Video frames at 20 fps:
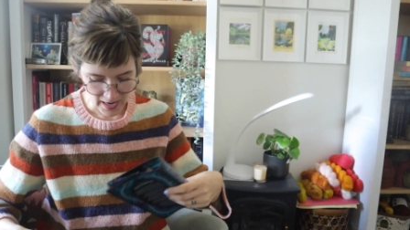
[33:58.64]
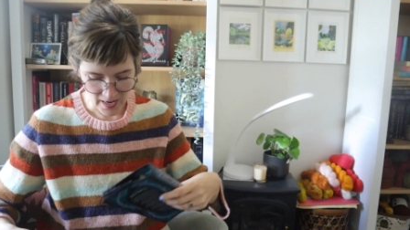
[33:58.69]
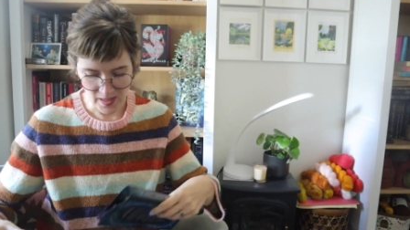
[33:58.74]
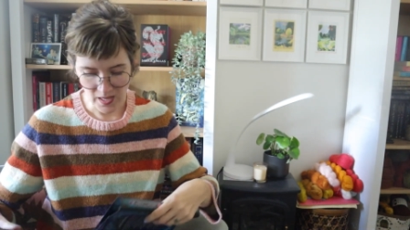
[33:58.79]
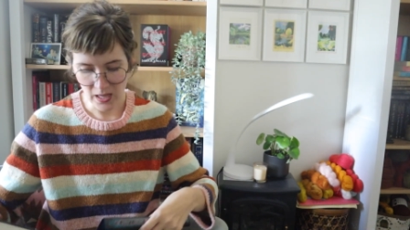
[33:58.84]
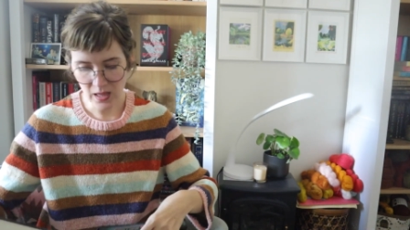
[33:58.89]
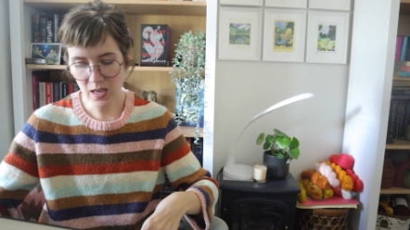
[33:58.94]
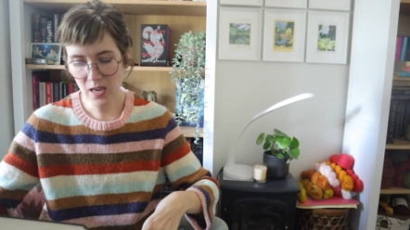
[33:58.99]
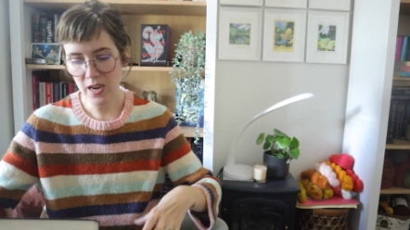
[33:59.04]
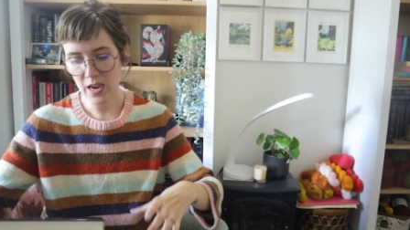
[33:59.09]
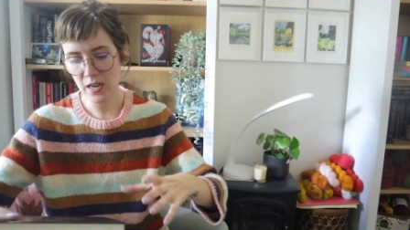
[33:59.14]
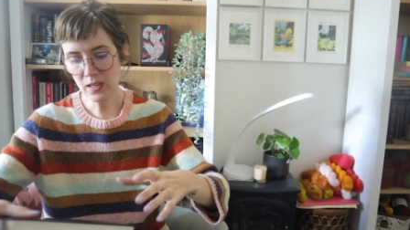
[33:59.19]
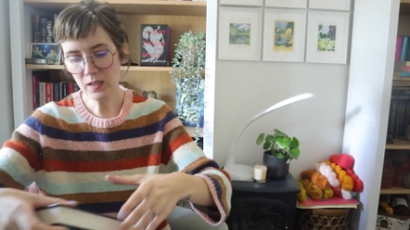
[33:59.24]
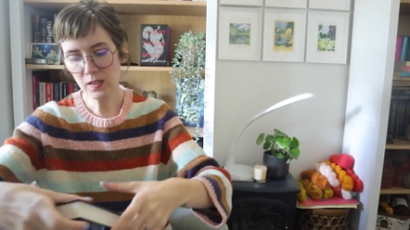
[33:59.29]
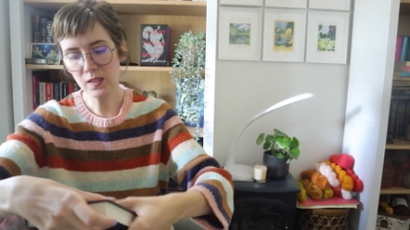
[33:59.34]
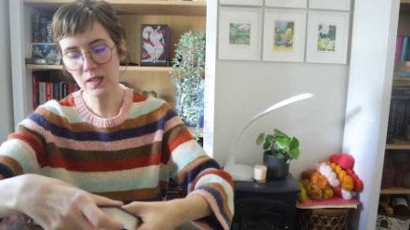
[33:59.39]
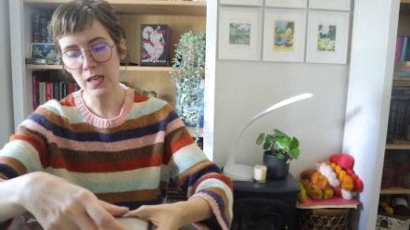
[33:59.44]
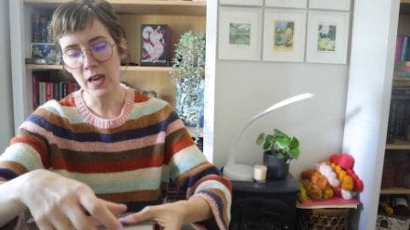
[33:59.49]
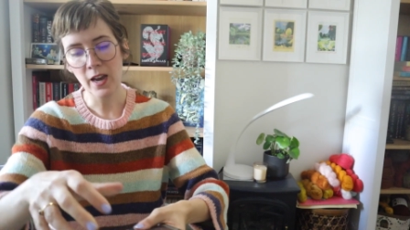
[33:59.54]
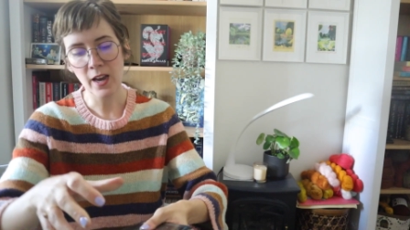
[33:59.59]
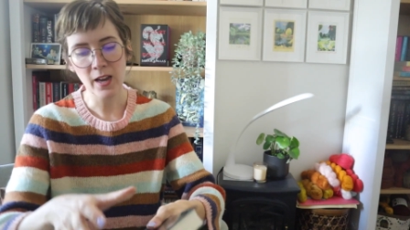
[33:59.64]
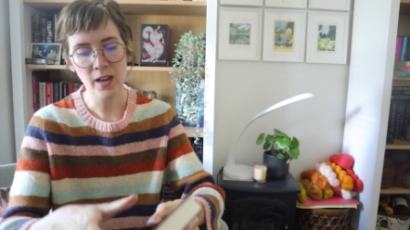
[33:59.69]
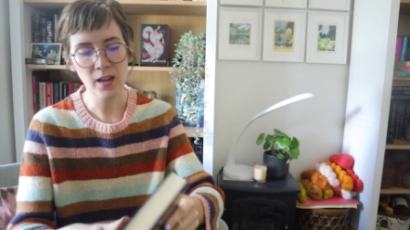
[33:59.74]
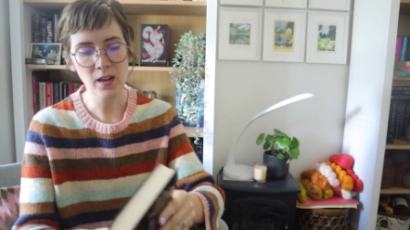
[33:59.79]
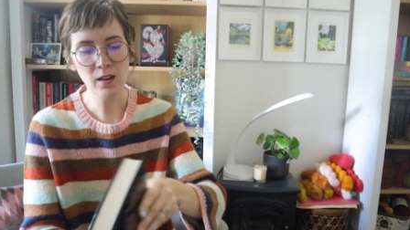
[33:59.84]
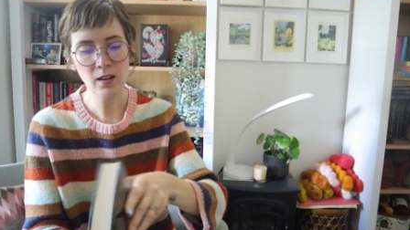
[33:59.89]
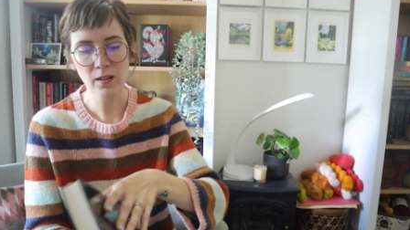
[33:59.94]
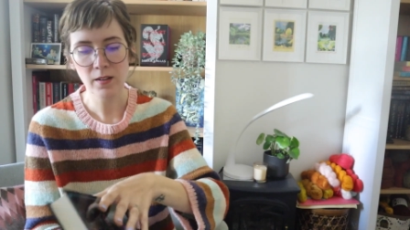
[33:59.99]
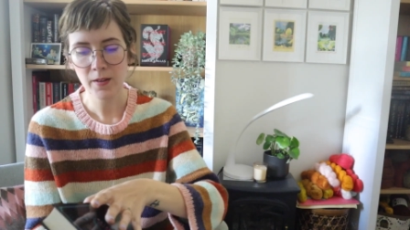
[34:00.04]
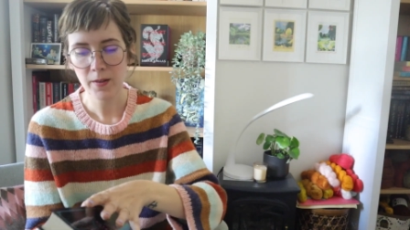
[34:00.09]
And then the
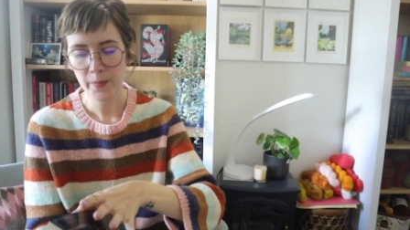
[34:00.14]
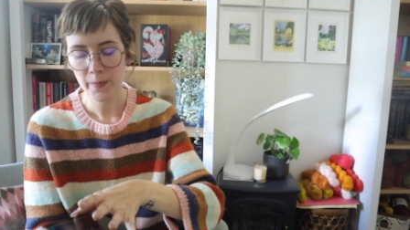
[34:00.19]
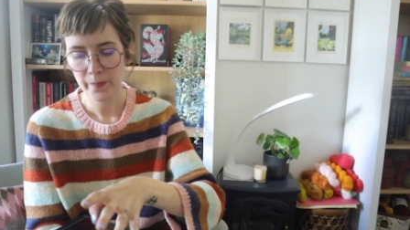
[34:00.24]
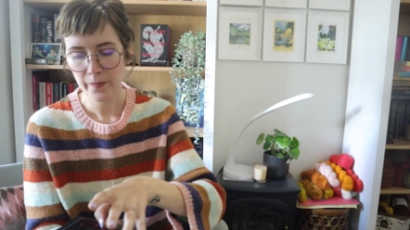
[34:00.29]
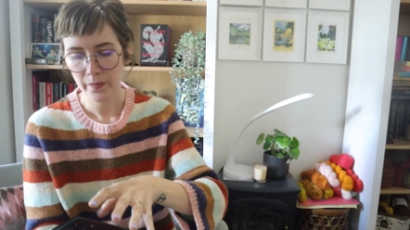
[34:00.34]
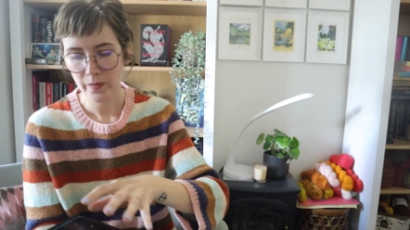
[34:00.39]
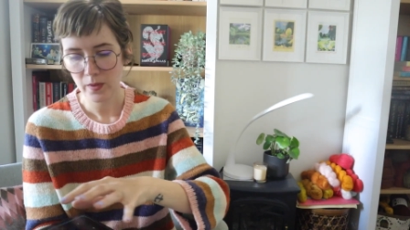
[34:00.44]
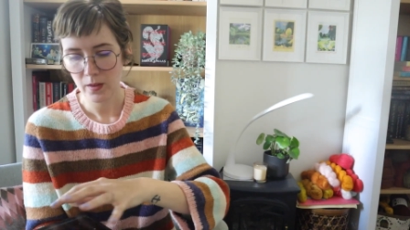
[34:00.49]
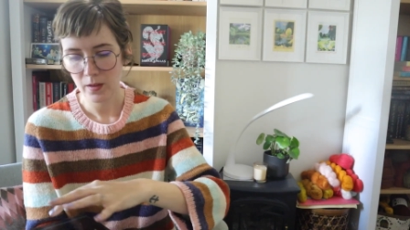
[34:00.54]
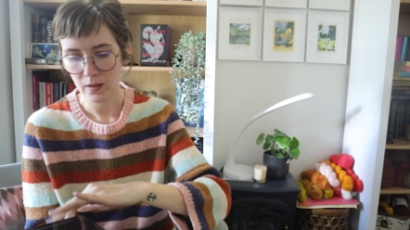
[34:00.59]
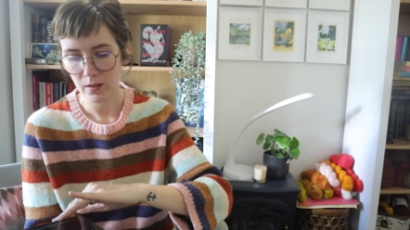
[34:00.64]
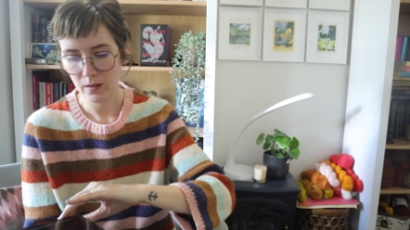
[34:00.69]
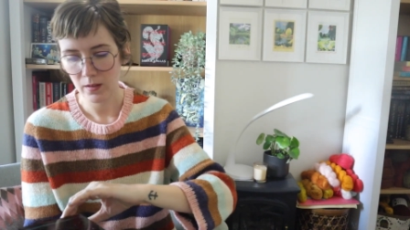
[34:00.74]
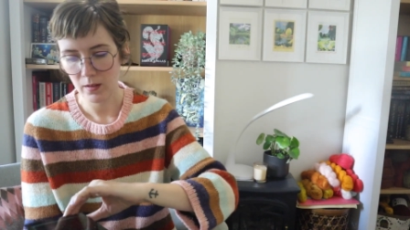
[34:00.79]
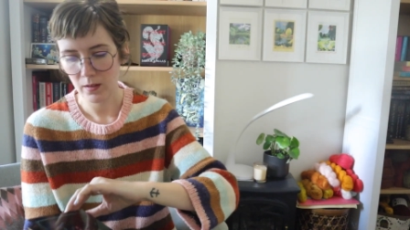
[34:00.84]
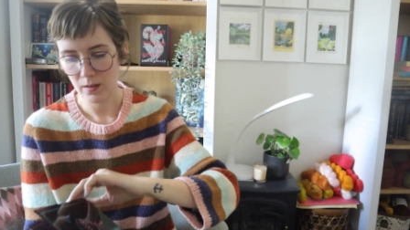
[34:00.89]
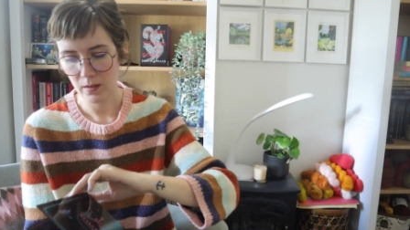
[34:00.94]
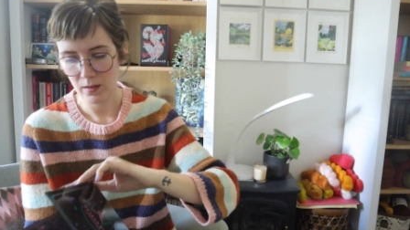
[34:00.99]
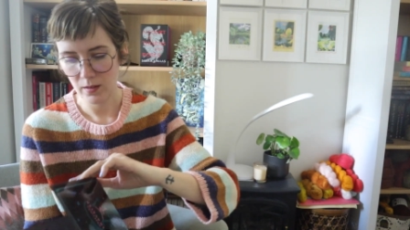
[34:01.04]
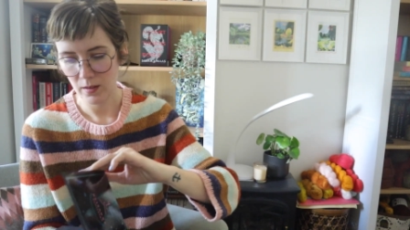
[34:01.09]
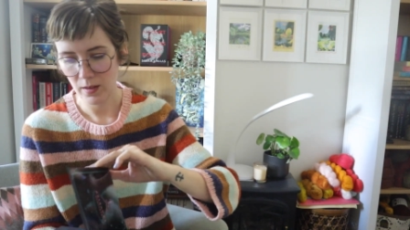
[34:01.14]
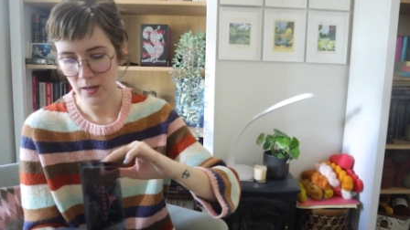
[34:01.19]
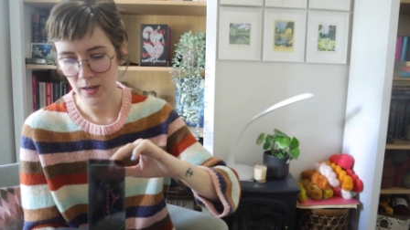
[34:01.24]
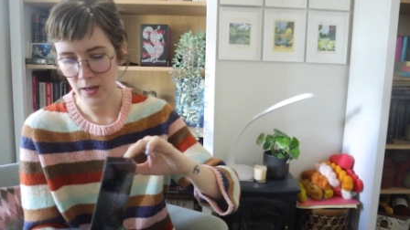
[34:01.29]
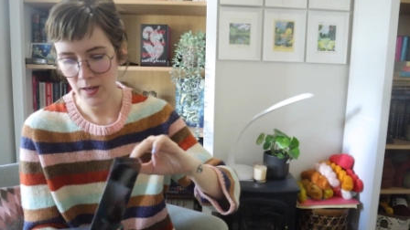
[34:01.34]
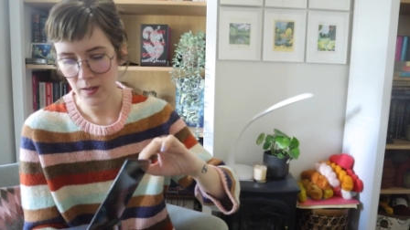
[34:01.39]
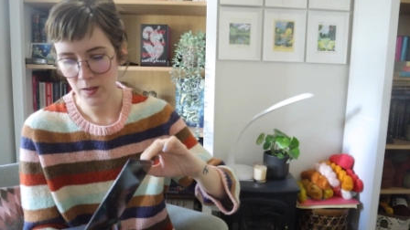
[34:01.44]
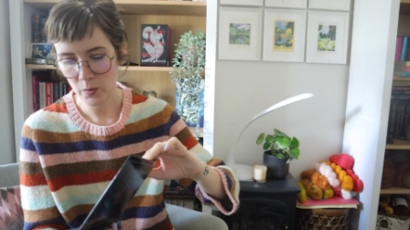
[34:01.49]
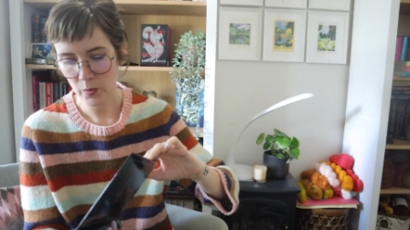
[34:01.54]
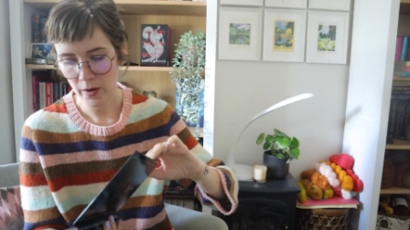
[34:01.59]
inside
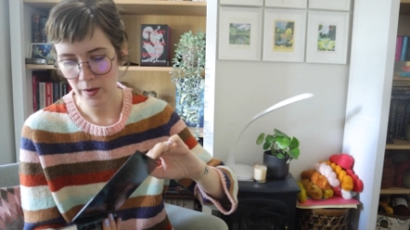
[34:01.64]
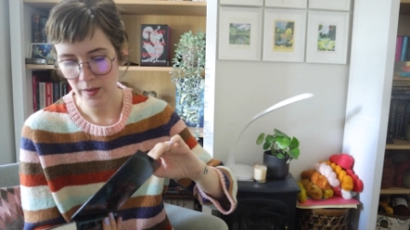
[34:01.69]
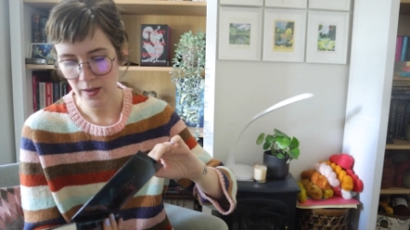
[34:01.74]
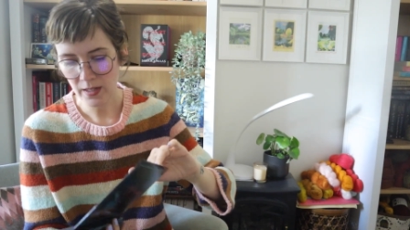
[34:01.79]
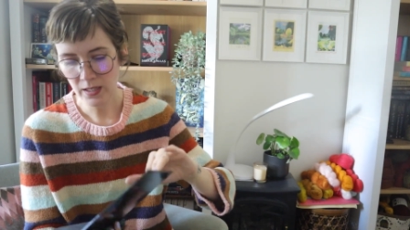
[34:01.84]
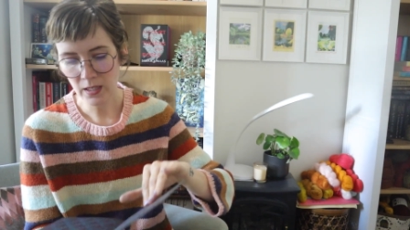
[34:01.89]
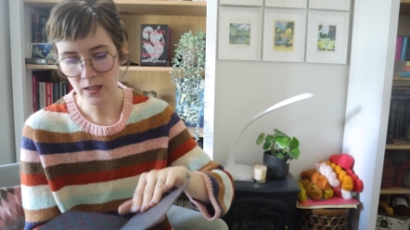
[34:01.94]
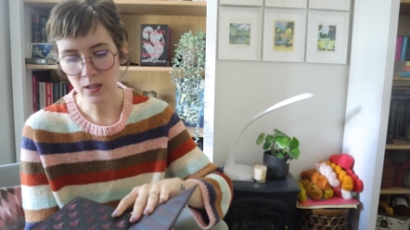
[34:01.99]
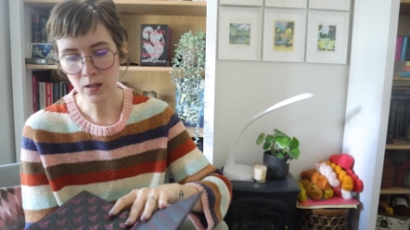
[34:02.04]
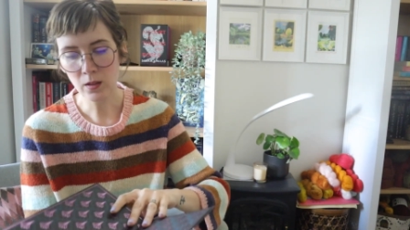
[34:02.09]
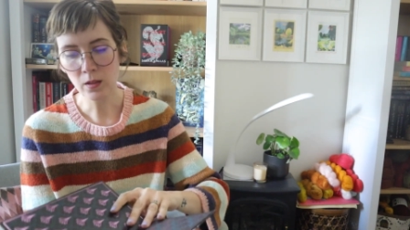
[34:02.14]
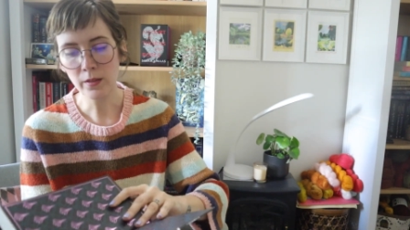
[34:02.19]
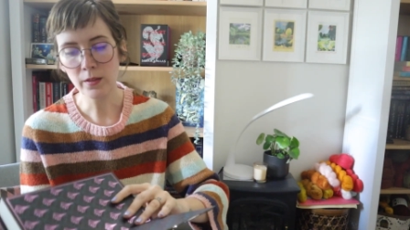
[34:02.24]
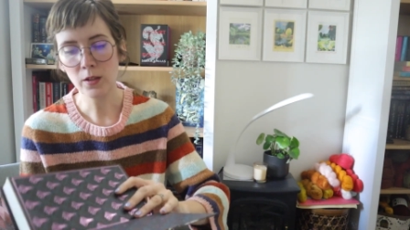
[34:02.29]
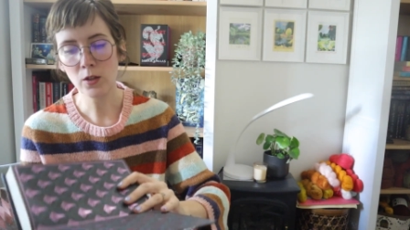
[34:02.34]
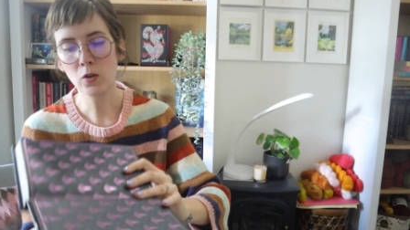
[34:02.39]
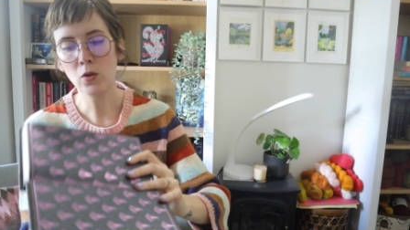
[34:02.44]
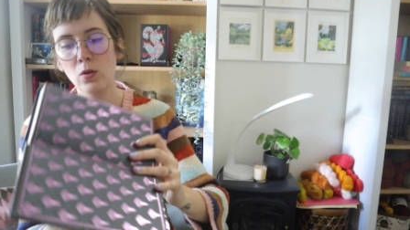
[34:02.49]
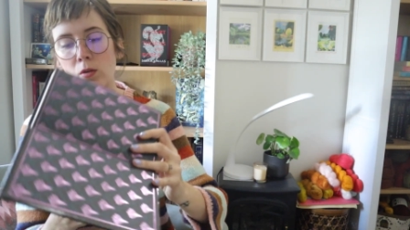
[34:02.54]
is where they did the